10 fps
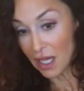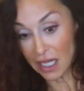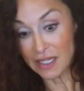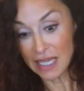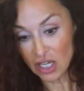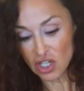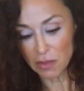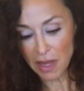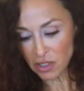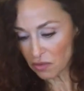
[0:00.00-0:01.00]
And it's actually
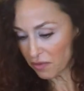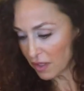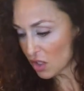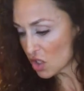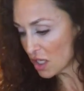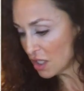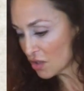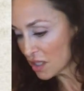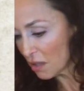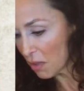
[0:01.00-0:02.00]
about to finish. I need
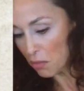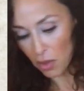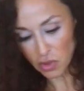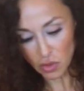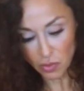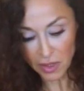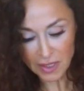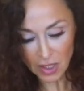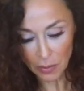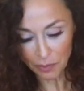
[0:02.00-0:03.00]
to tell my mom to bring
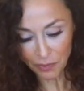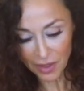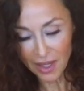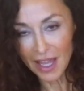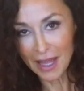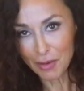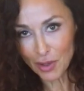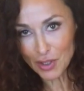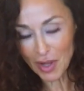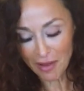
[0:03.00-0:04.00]
some. I'm
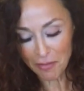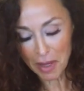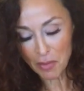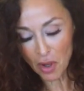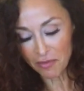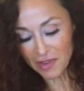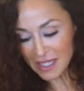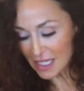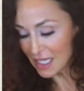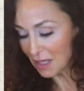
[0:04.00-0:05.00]
going to have my mom
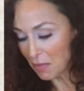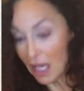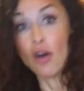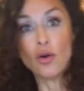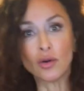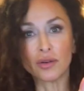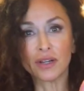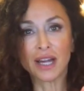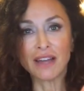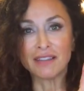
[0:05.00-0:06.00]
visiting me. Oh,
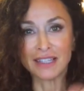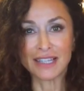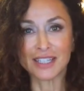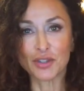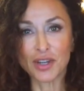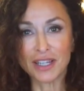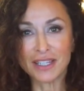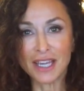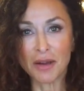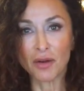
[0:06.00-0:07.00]
I think that's a great
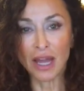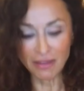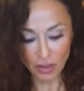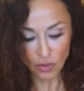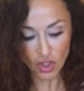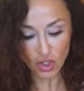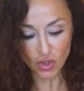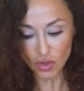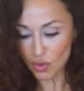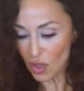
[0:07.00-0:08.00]
idea. I think we should
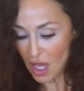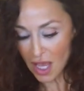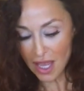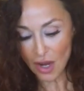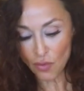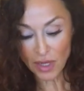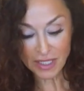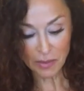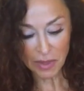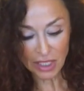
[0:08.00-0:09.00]
do a
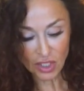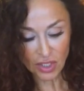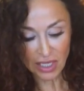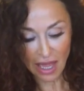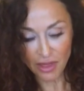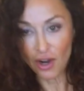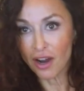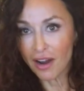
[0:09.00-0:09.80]
recipe together.